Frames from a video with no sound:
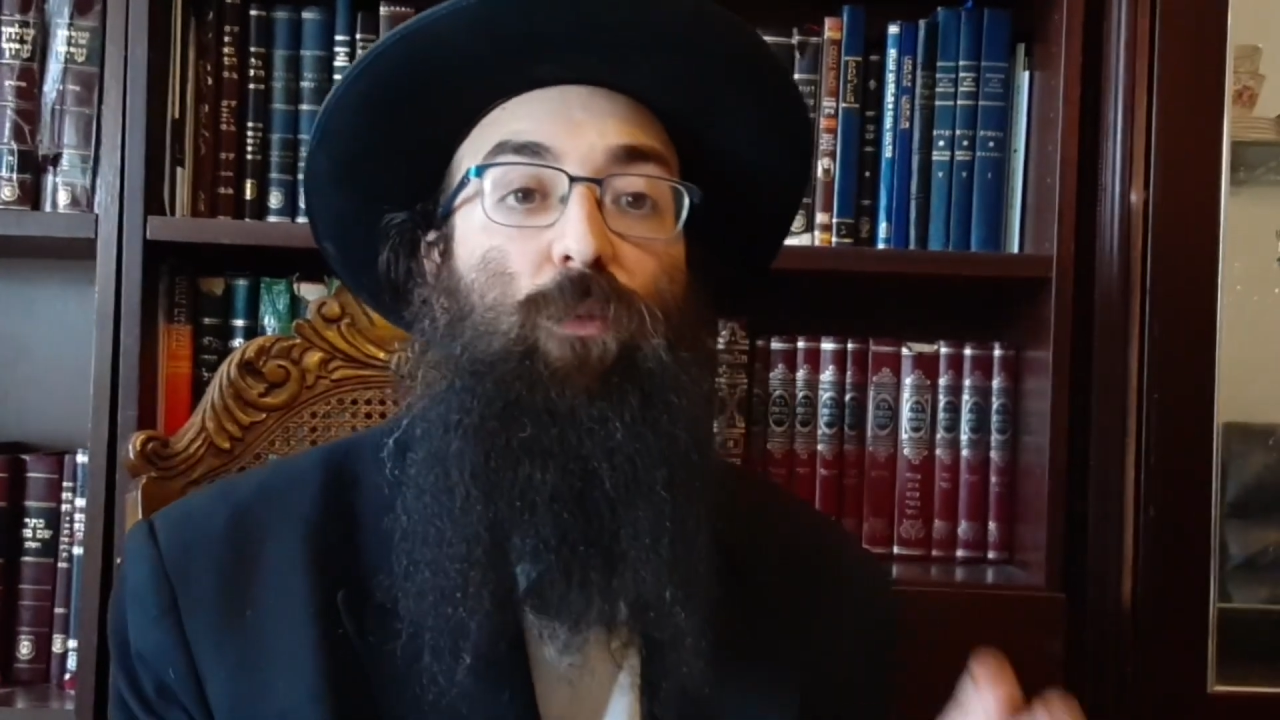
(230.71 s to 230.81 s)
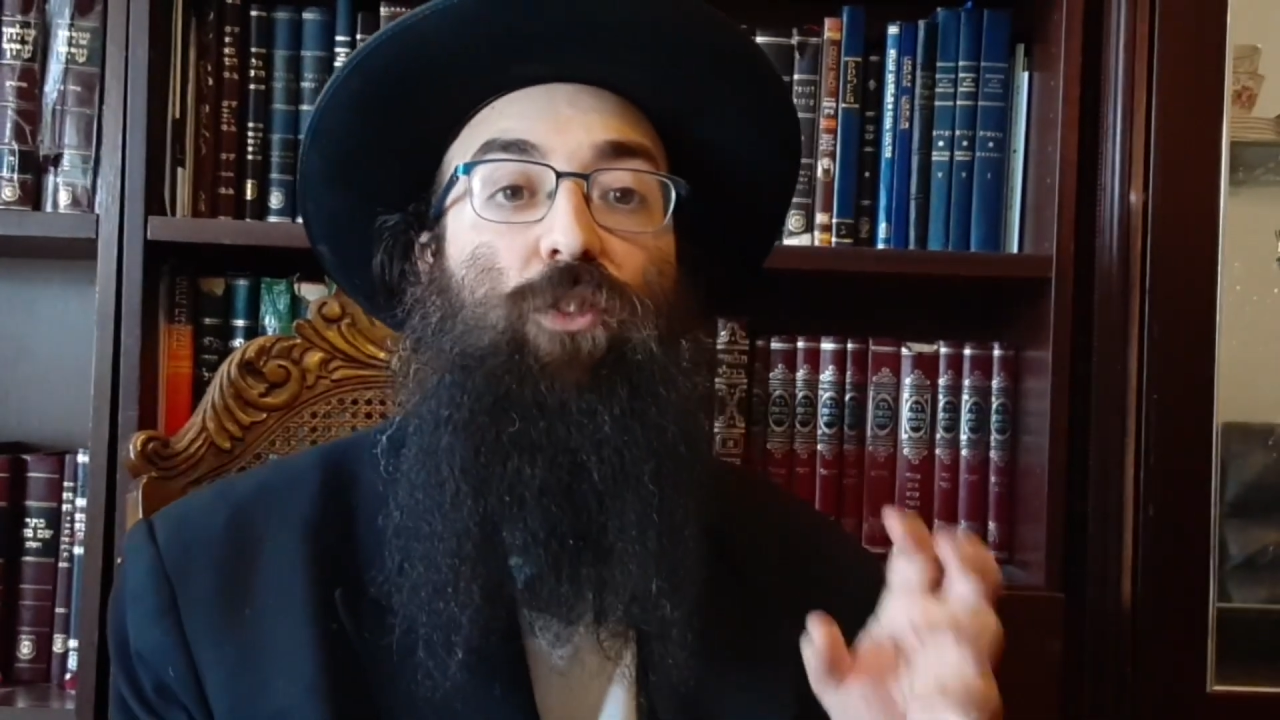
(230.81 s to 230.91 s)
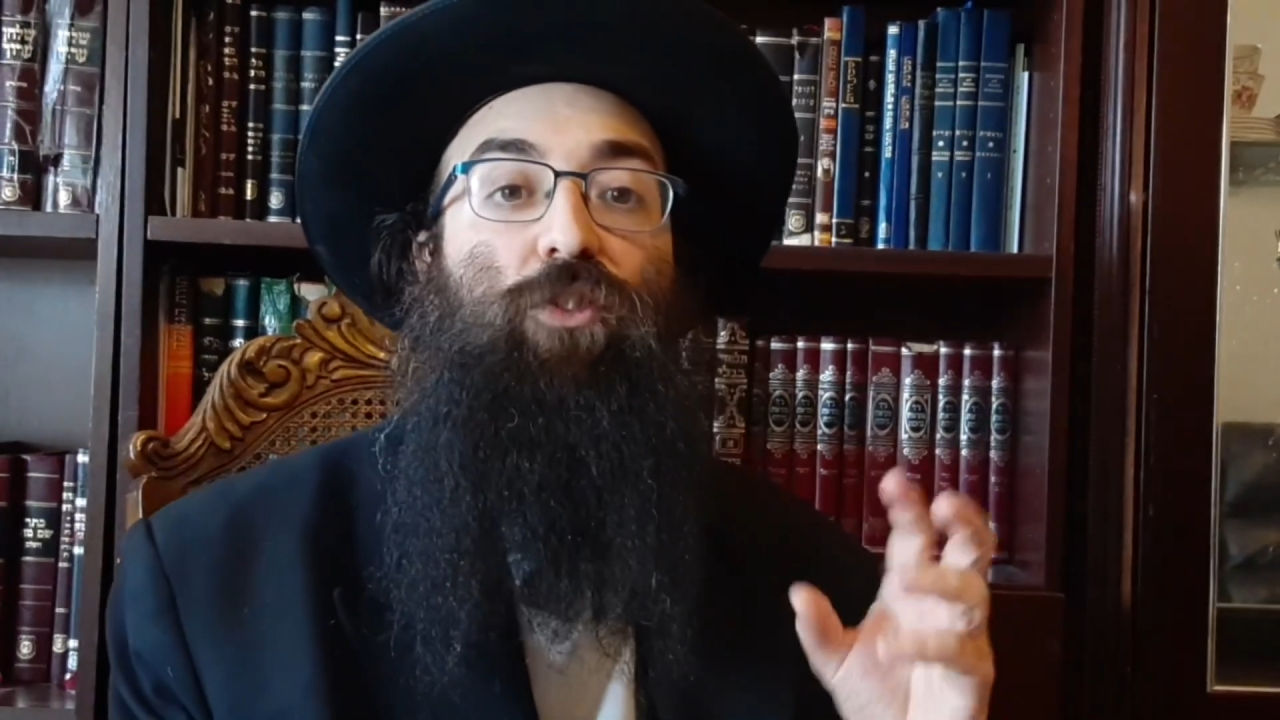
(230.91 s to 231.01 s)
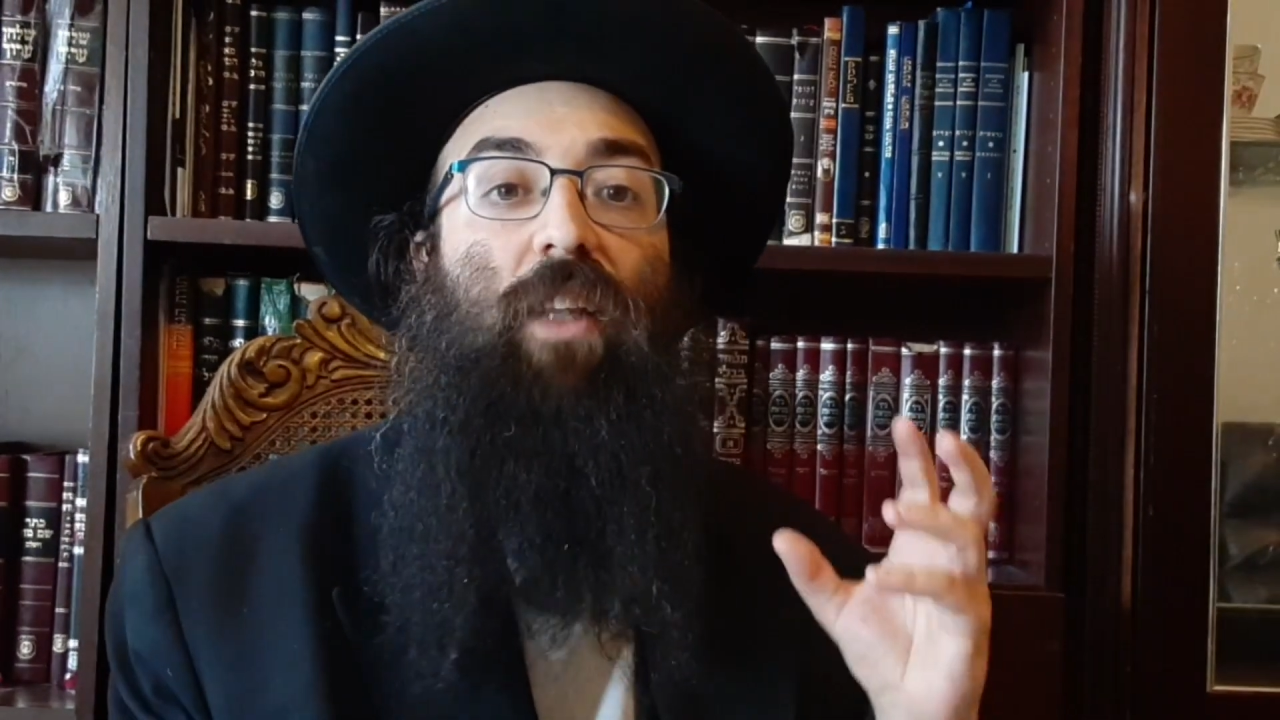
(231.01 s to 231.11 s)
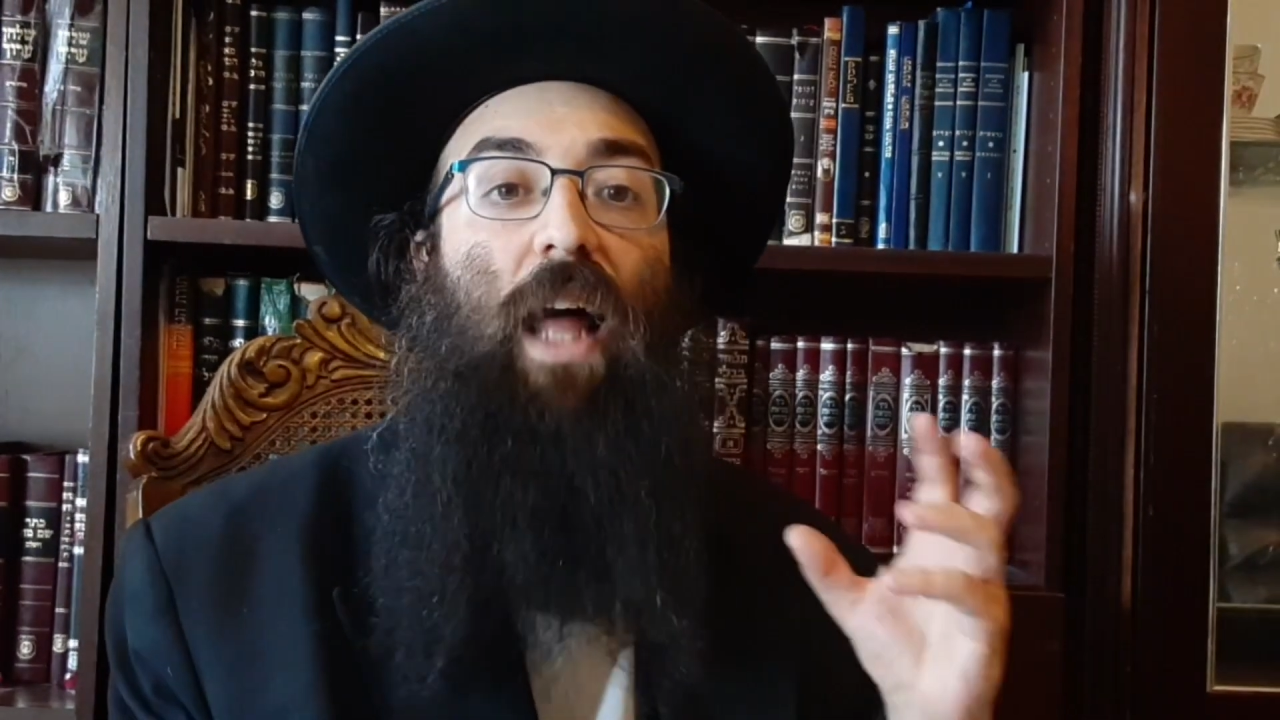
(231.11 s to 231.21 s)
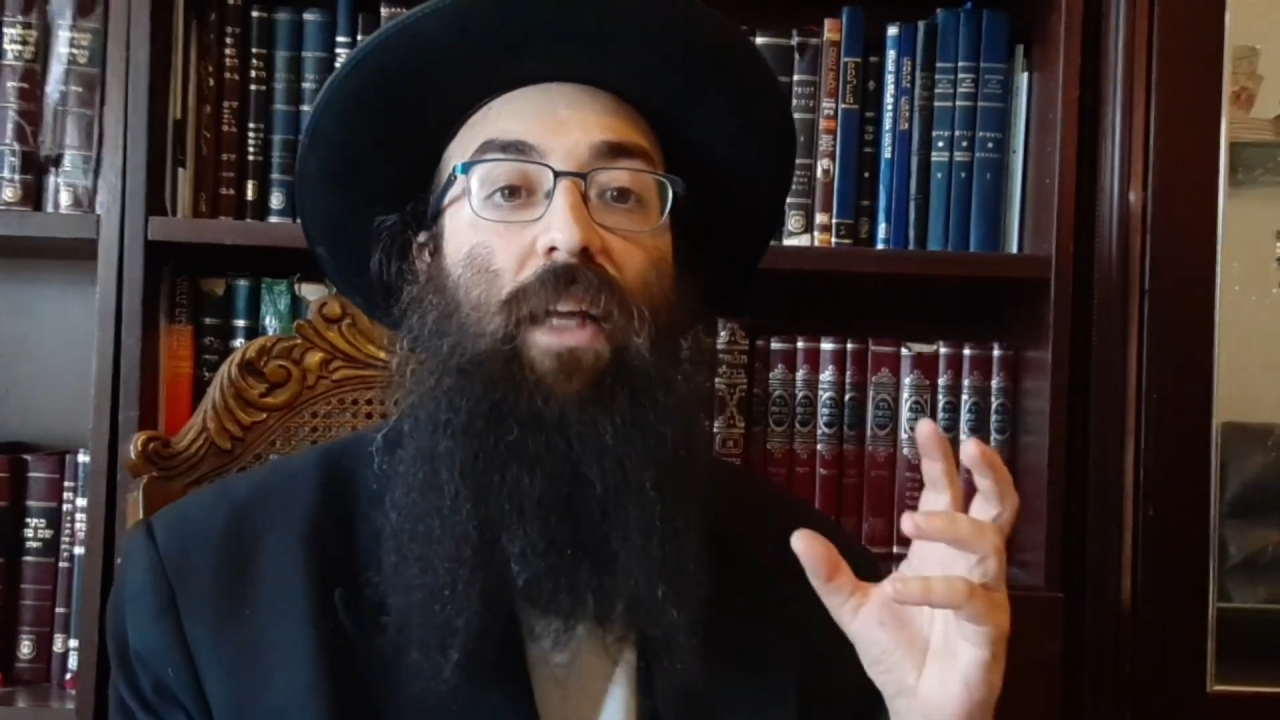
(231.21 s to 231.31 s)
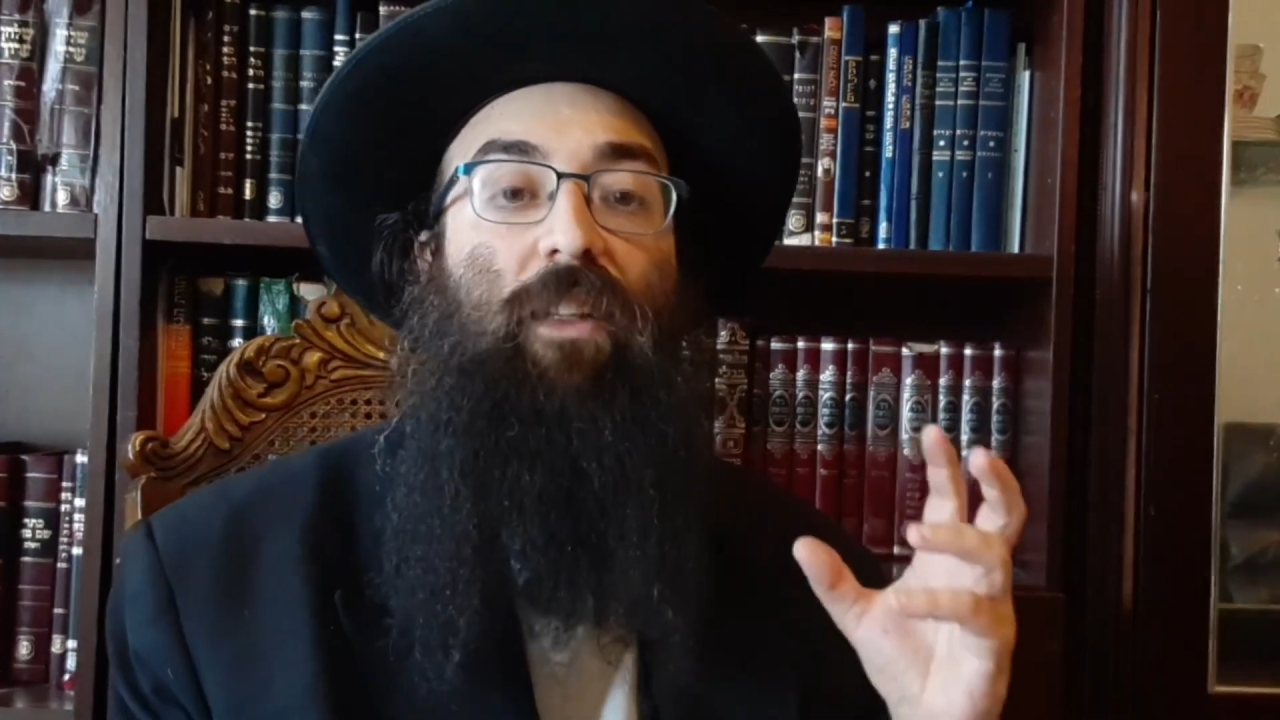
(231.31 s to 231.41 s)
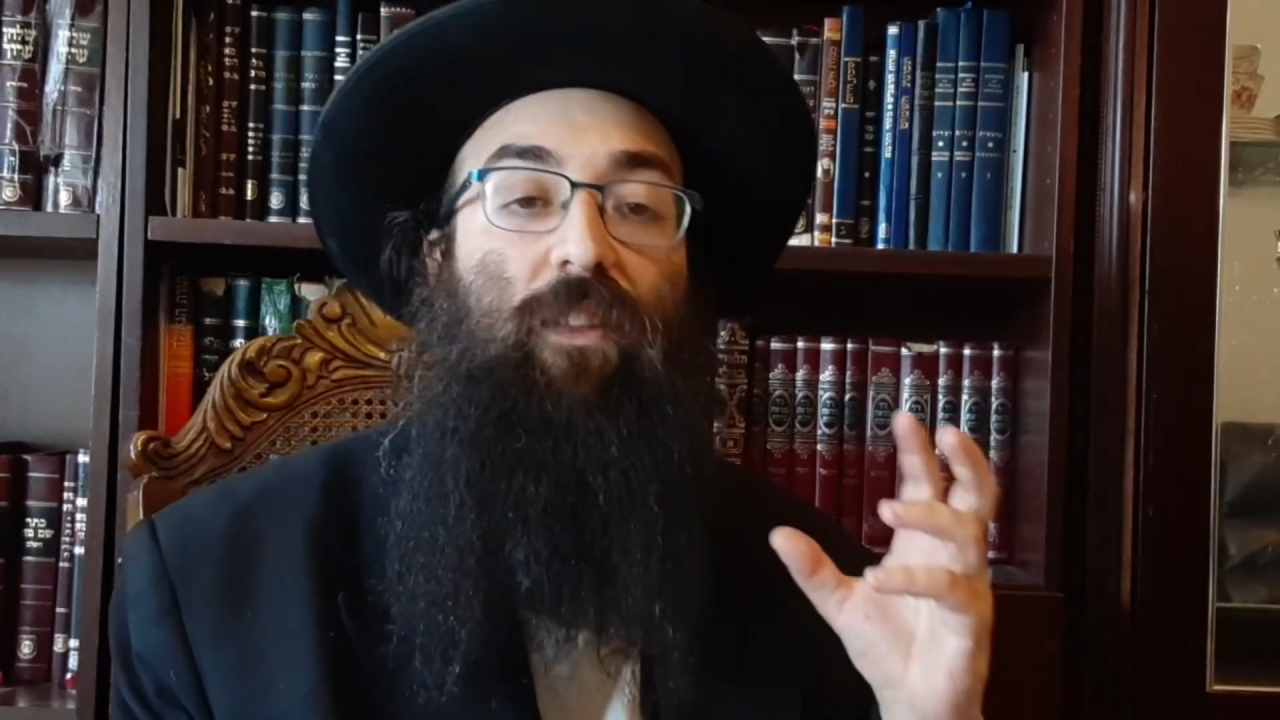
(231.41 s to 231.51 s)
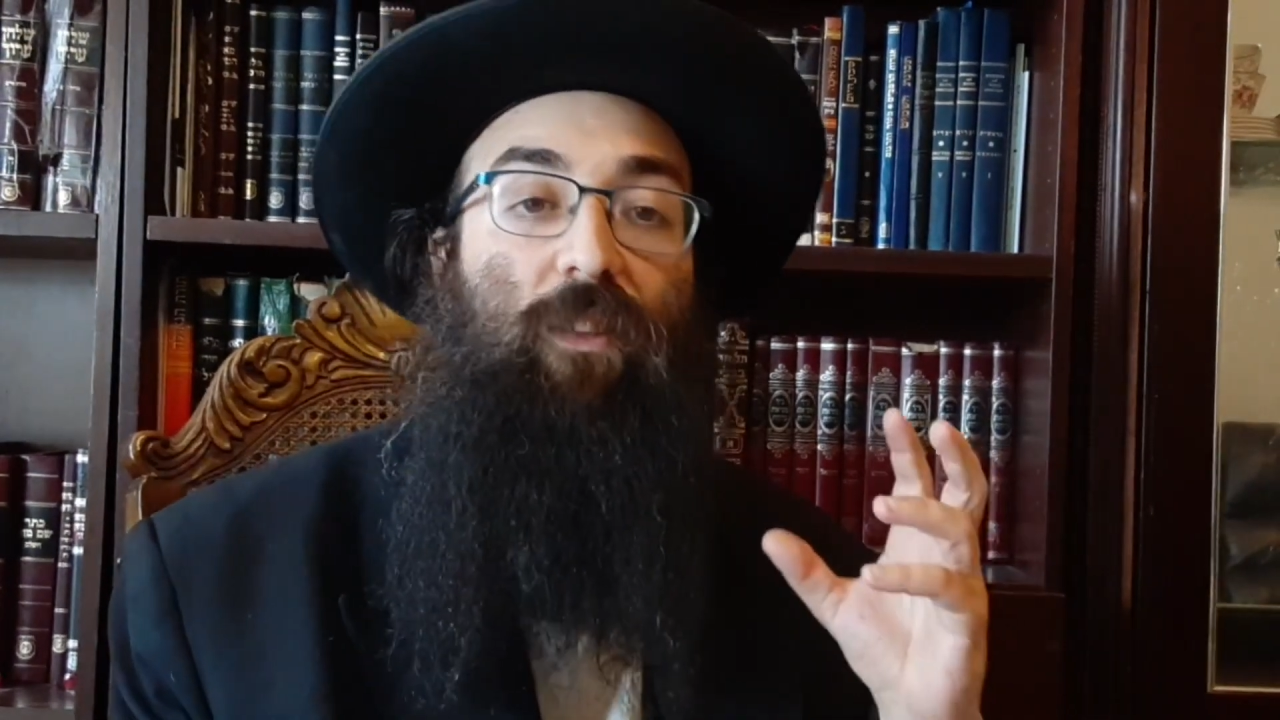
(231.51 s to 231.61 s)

much light